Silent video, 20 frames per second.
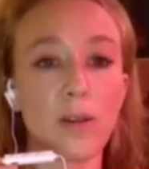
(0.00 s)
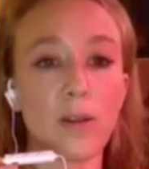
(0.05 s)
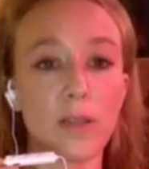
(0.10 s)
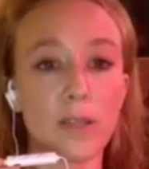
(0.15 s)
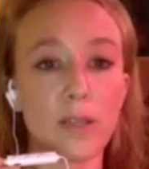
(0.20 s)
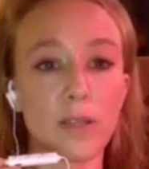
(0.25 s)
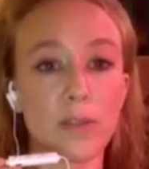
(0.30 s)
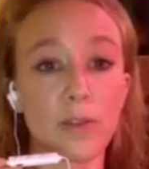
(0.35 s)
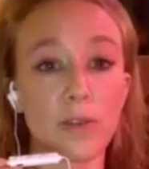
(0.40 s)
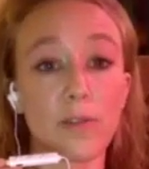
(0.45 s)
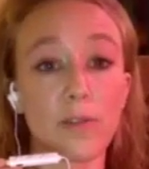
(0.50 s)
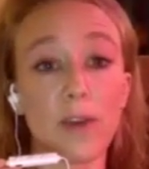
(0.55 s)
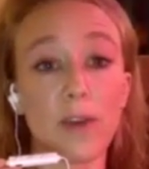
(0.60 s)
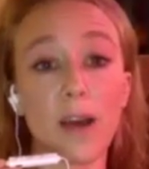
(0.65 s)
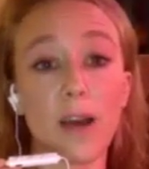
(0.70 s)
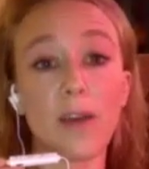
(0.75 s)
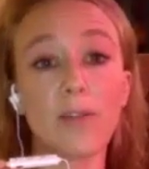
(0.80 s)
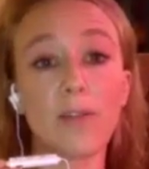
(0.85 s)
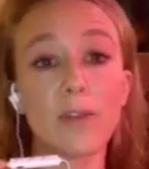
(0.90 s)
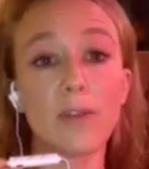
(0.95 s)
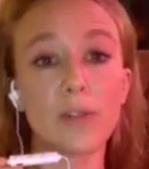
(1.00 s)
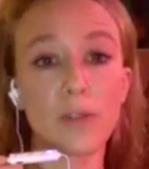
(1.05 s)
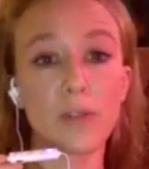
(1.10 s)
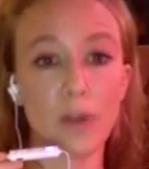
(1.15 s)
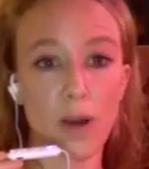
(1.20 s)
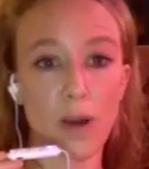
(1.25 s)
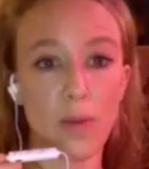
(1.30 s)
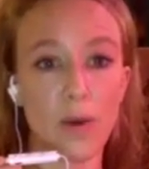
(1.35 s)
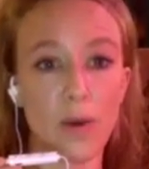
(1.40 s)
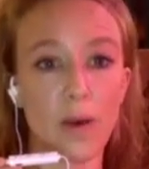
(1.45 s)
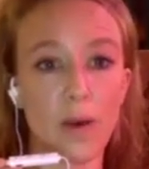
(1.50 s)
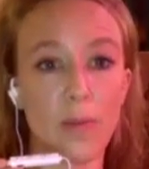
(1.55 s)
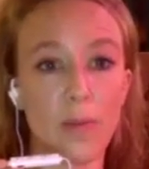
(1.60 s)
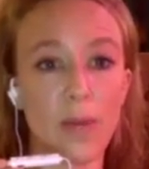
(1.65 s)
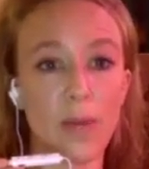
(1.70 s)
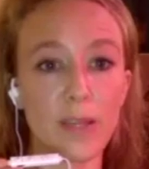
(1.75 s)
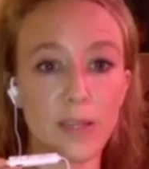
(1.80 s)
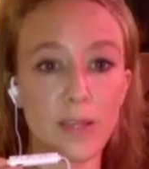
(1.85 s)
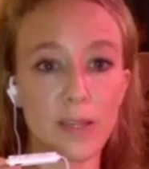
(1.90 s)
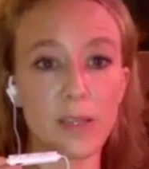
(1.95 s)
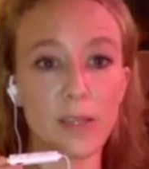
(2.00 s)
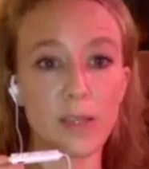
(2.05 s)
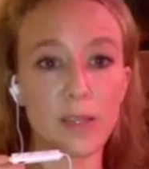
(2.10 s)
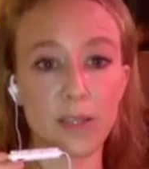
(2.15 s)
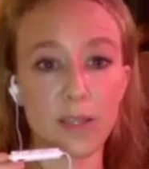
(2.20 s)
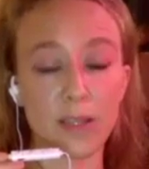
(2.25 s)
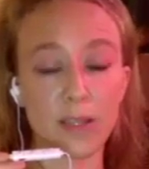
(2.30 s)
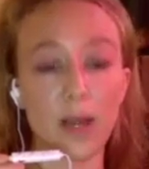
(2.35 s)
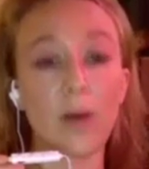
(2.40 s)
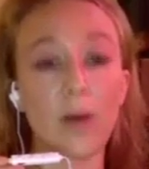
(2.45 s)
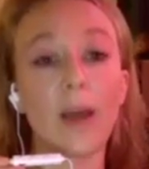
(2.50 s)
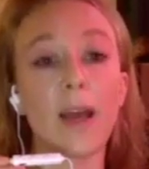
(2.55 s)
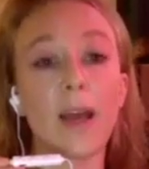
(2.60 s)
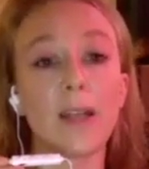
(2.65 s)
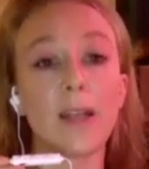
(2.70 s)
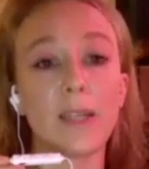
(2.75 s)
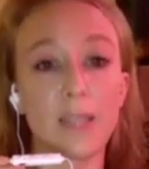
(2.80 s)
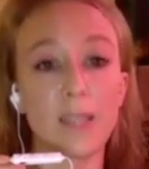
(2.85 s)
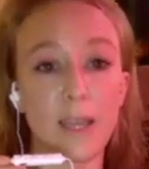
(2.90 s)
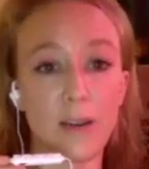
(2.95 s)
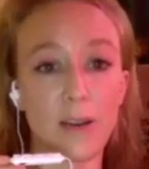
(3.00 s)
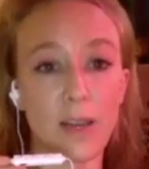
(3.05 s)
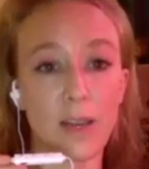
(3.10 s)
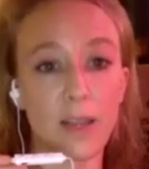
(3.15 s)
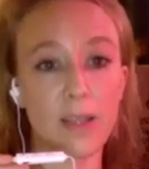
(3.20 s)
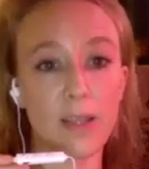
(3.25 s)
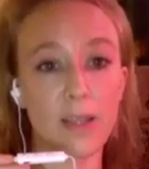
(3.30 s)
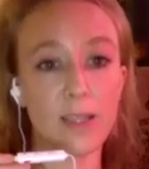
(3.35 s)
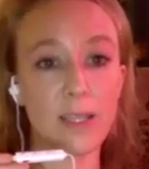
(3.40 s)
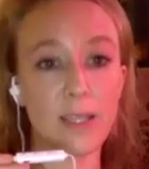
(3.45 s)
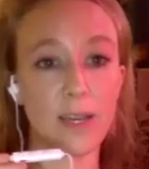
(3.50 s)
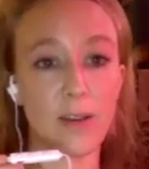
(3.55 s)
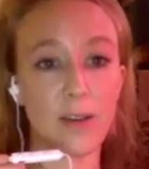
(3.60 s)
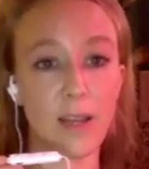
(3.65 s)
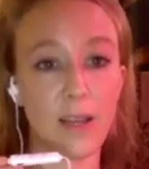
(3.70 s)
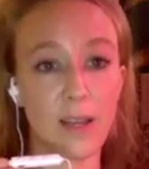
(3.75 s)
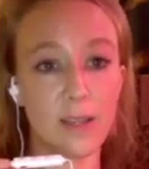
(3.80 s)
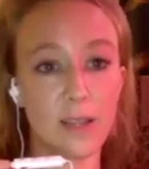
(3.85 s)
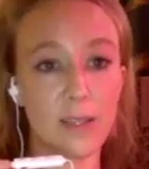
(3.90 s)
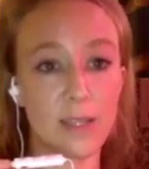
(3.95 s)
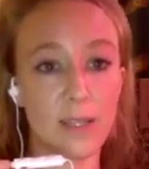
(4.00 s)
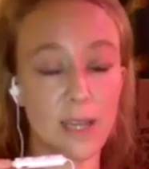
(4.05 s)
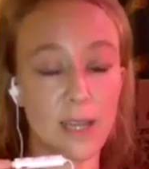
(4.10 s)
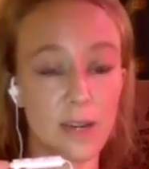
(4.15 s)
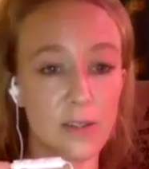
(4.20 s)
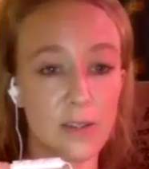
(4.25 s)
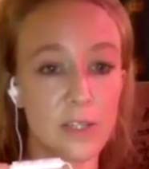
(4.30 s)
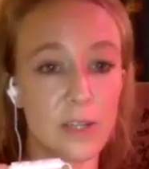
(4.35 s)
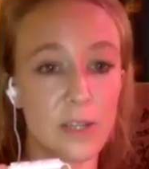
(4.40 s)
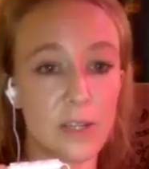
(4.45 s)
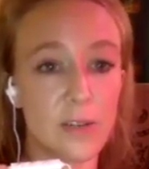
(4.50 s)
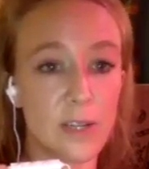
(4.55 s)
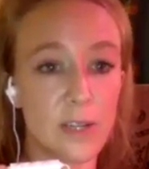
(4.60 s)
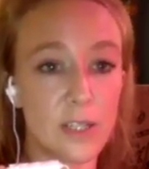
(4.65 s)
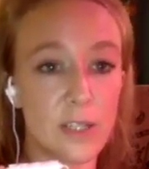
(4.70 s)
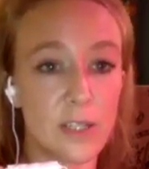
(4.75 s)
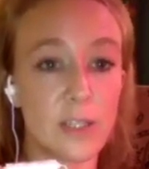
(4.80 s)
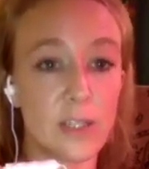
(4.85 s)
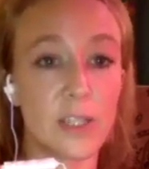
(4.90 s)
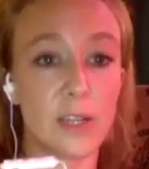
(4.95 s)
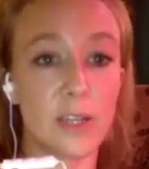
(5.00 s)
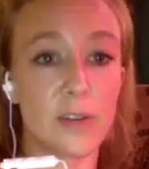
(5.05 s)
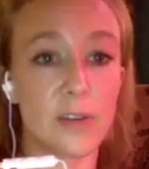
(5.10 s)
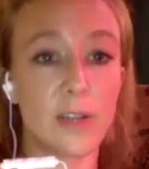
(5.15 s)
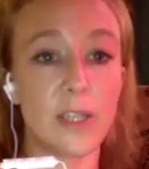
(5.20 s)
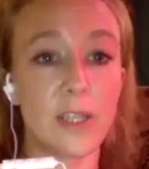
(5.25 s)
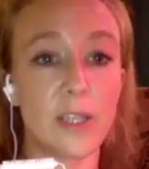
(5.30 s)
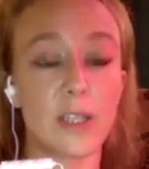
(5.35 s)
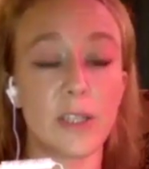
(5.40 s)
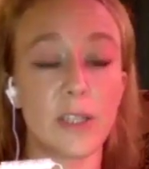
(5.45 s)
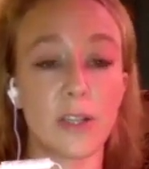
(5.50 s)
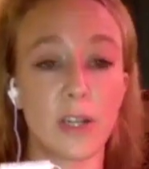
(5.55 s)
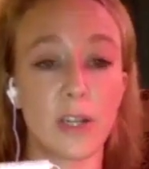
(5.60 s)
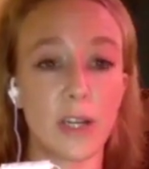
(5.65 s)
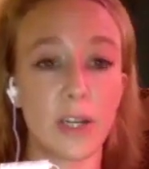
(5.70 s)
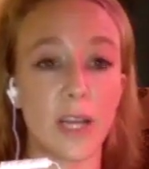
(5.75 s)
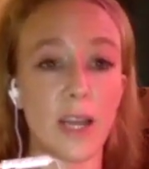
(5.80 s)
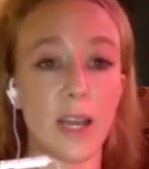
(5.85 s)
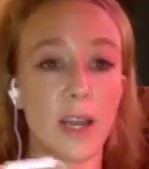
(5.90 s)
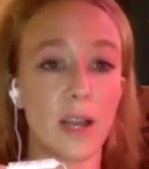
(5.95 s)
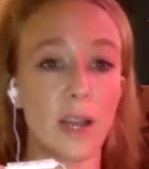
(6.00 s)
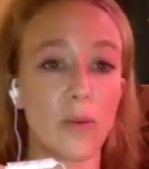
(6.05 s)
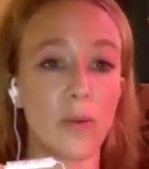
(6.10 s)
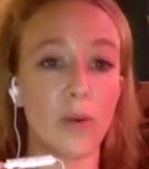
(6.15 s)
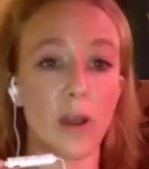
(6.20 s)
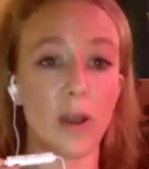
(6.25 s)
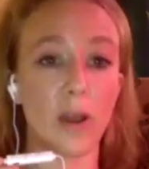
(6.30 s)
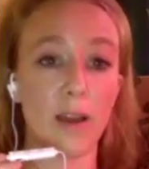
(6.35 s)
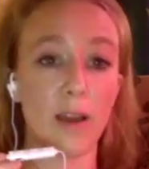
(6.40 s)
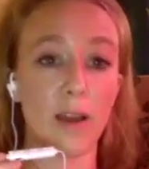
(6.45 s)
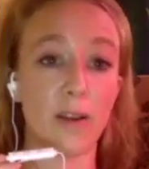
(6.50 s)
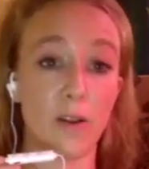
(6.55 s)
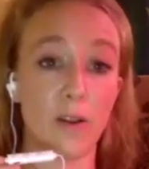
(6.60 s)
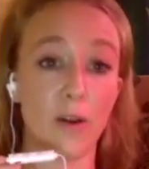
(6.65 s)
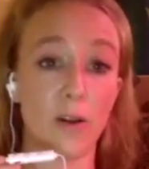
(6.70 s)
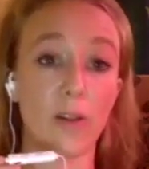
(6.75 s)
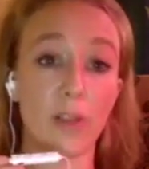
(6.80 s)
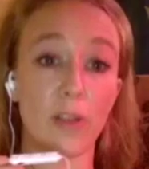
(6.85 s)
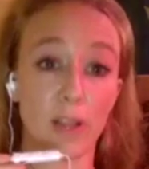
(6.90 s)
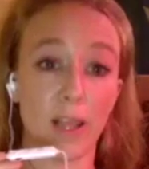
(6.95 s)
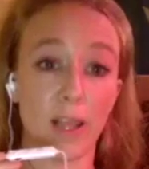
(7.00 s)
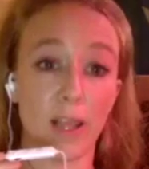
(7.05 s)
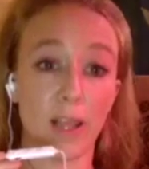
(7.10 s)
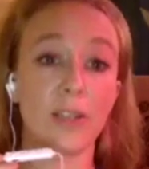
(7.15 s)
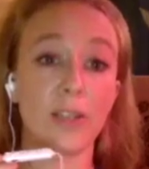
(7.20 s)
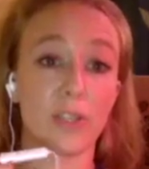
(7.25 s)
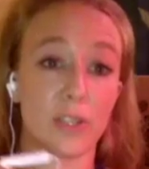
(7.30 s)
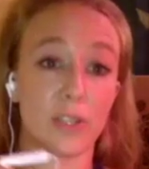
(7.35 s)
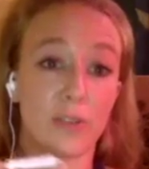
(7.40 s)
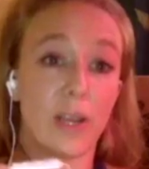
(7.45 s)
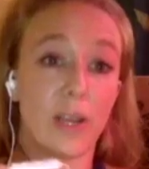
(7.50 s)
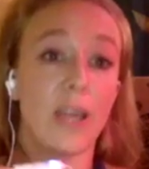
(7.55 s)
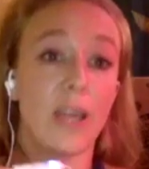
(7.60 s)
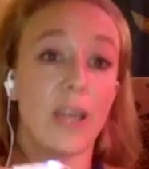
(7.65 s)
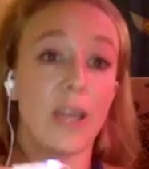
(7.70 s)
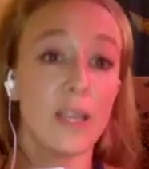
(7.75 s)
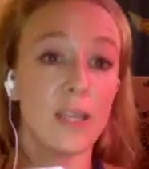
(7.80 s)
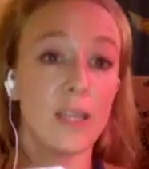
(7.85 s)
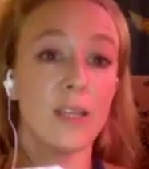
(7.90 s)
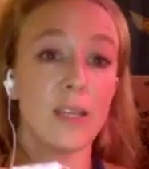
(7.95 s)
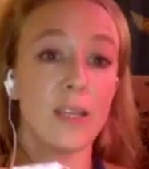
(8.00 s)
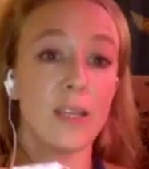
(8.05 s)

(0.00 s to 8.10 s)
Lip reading: this survival trauma basically just got handed down, generation to generation, creating what I call the clench, right?